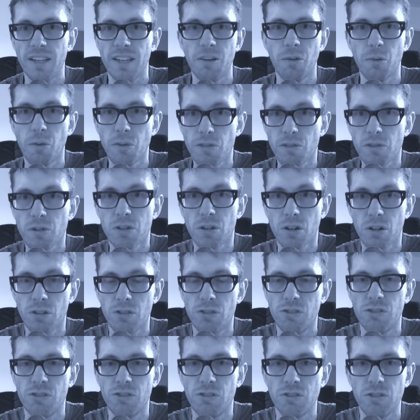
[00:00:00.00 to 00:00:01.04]
we've got
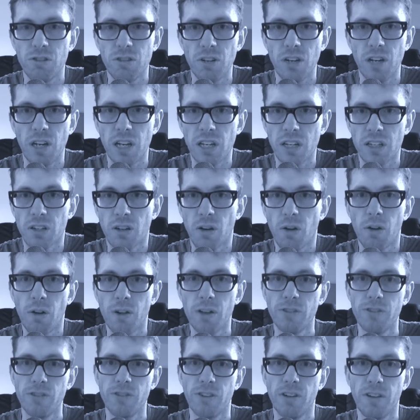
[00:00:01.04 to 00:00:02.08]
to
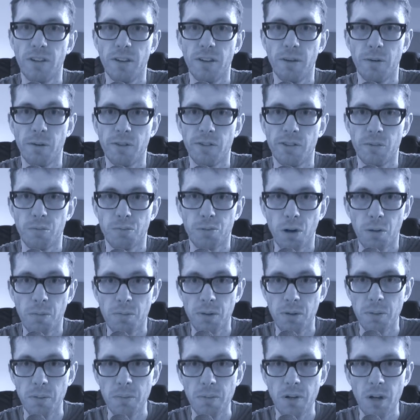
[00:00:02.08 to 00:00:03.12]
acknowledge that there is a
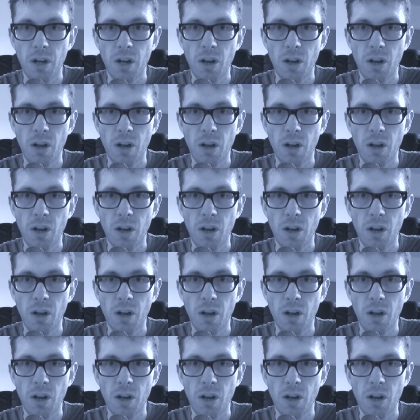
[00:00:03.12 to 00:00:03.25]
problem